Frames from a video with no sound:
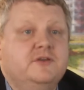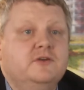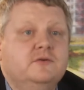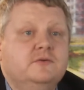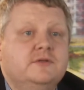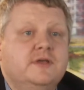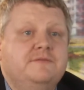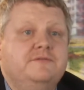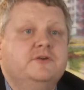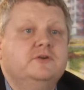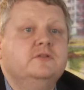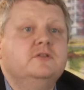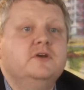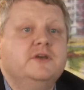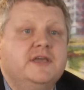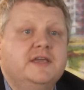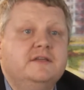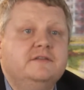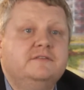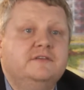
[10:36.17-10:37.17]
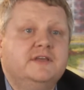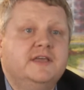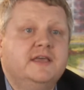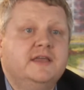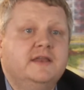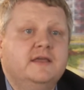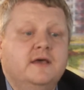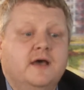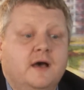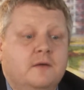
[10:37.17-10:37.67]
you're, if you're looking to
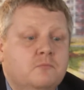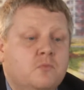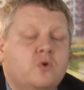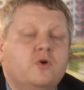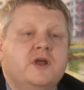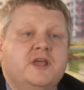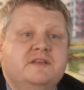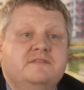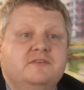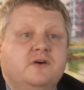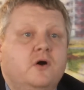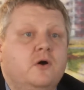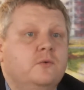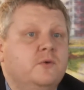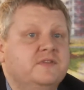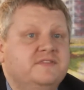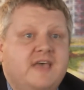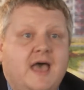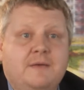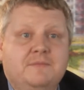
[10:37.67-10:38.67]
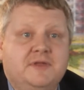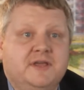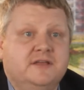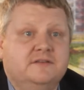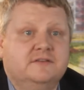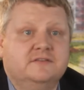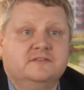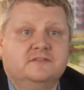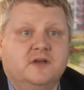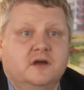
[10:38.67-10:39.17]
get uh, more info on what's happening
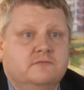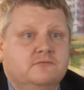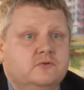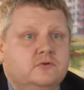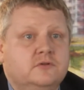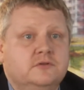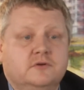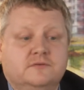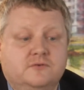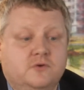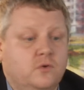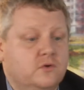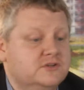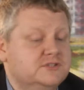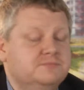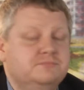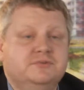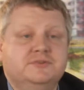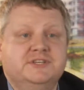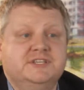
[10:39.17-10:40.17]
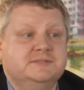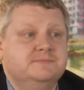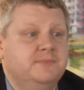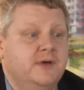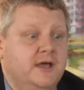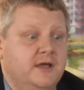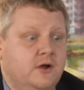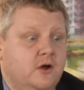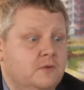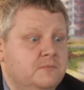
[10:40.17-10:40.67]
at Discovery World, of course, please
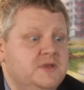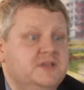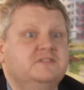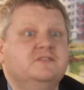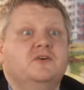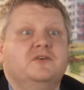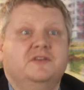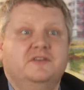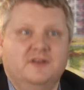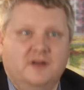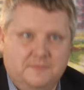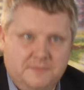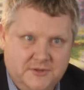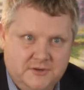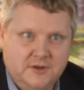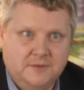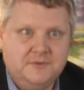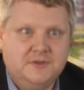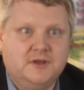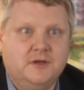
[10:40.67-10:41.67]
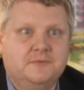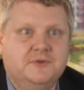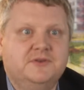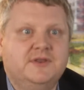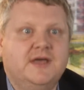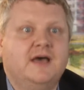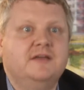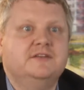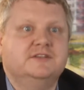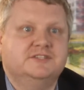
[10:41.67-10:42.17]
by all means go to w w w
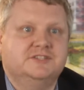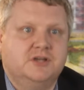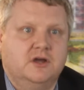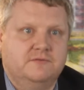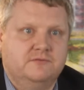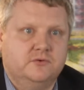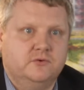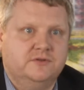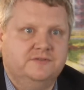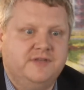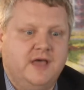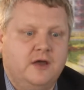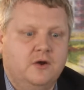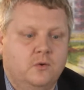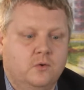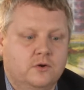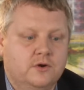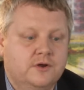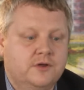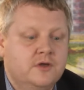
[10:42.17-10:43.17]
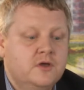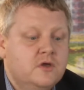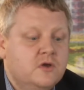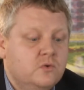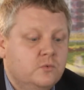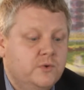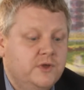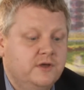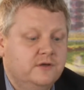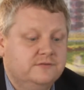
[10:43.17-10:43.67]
dot discovery world dot org.
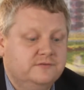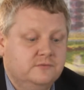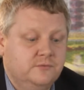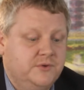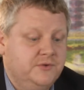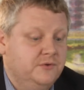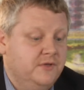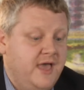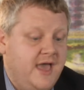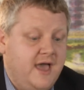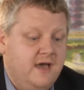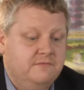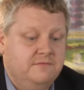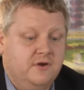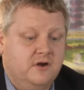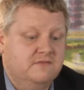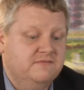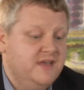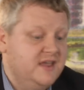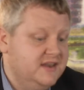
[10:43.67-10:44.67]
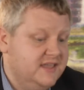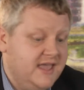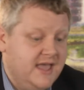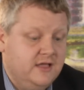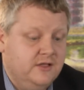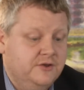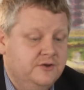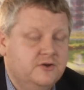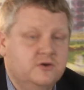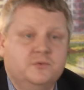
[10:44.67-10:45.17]
We also we will have our event
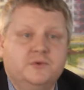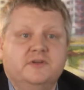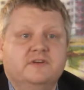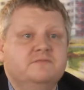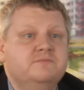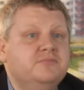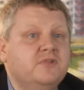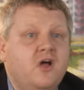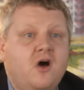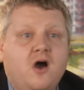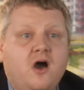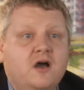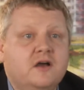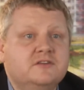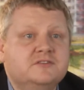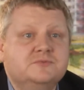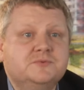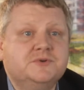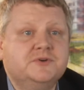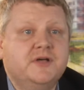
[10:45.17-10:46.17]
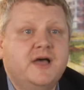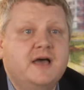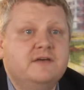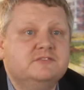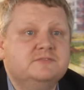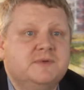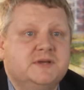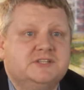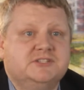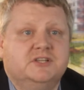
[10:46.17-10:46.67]
calendar, we'll have blogs, we will have
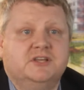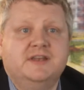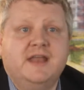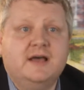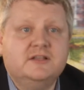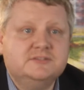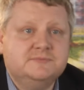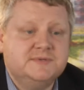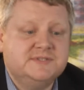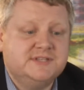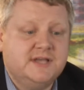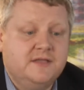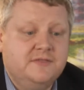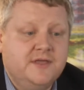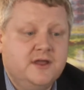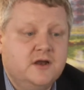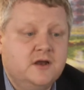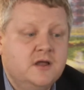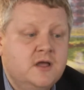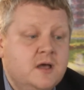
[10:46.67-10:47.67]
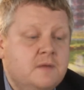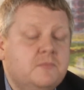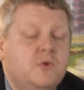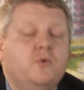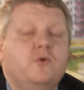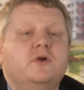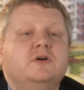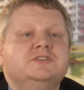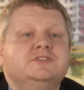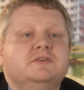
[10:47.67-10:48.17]
special announcements on there, but
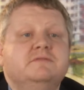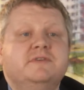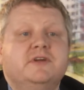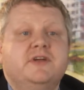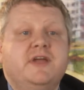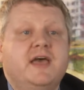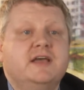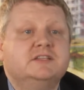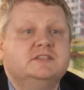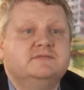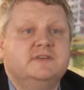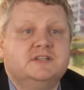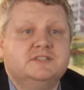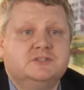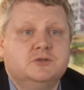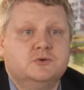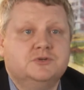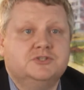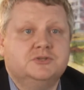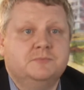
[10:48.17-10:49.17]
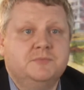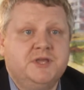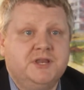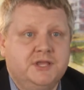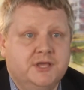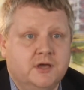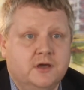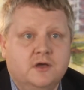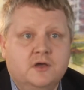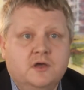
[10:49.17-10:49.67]
we're also very active on social
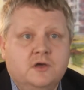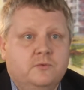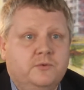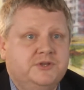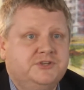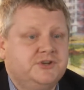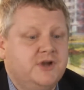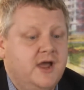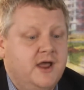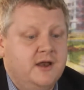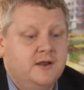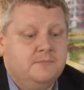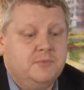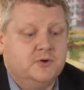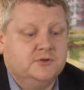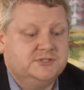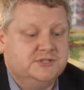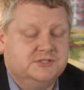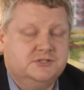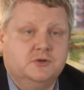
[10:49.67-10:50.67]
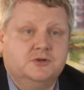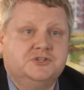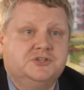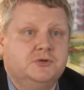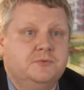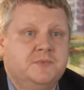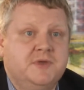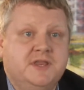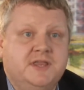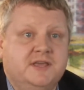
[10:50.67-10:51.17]
media. We try to post to
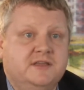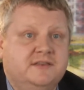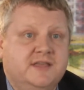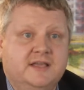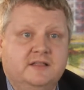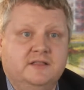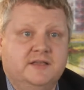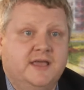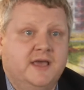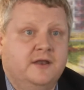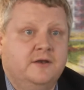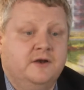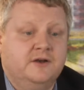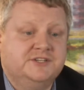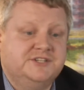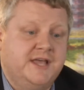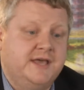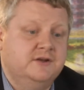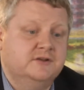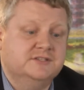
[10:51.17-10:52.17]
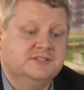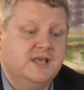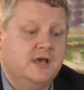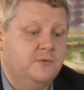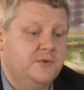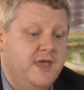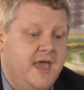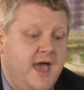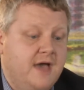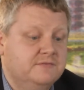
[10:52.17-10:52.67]
social media daily on our channels that
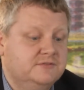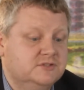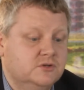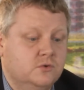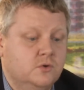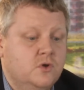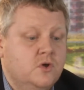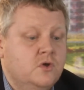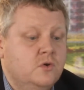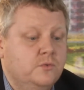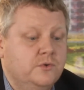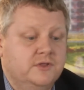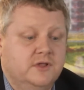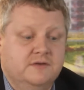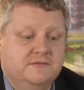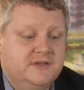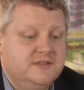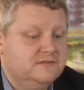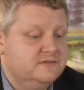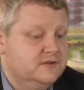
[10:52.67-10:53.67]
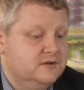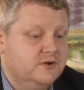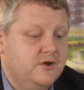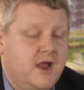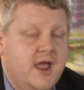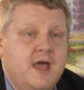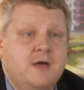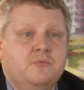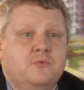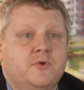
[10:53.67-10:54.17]
we have, so we love
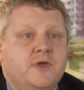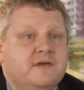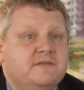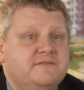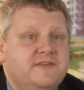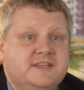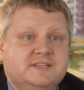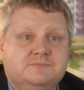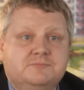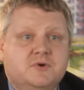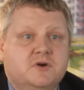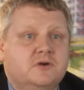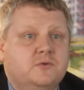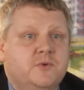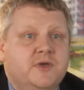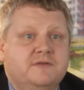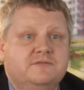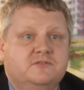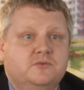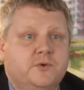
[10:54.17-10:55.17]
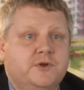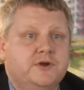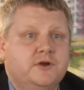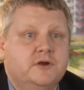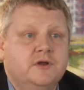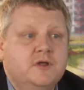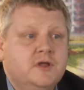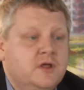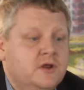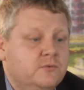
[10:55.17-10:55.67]
Instagram, we have Facebook, we have Twitter.
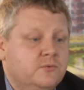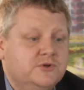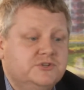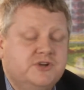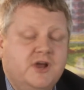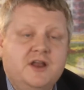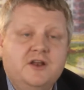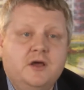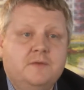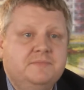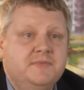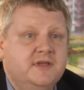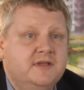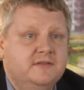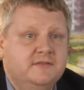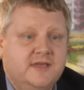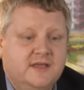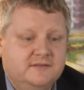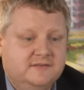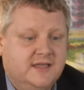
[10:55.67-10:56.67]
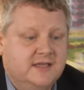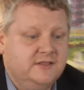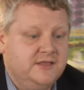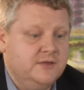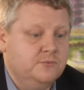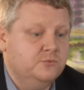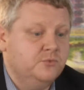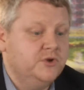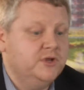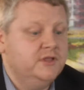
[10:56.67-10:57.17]
We're trying to update that daily
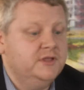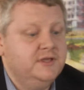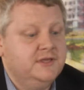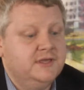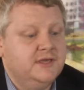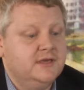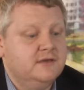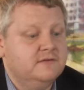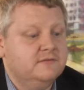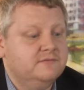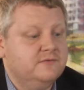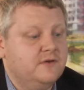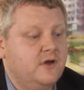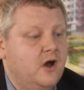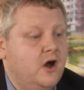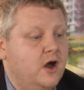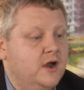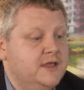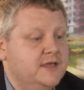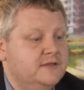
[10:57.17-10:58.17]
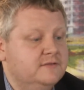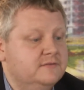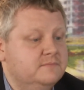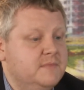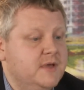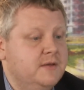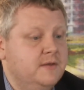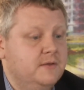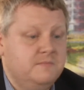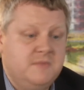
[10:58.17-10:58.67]
and really give audience,
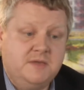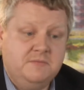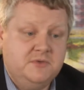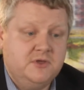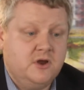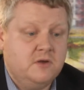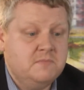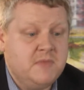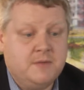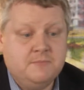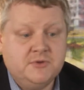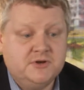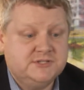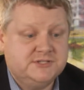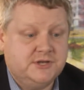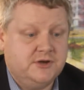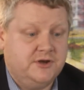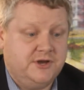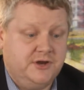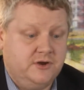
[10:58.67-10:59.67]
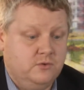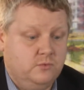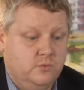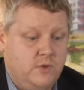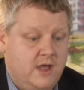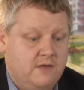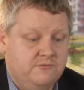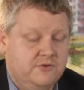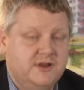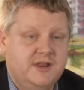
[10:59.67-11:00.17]
maybe our members that are here
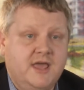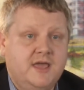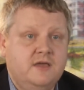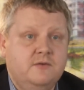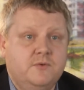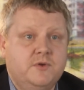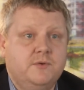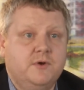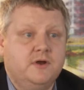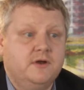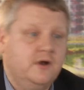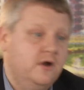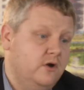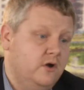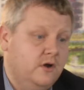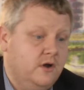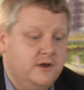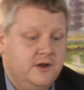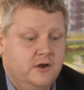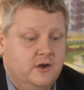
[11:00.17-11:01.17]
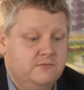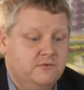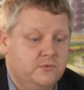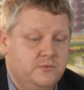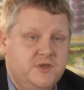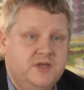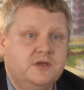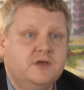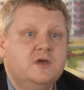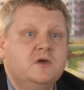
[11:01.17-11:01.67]
every day, we want, or are here every
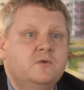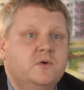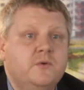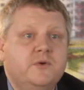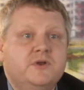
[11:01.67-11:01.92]
week, we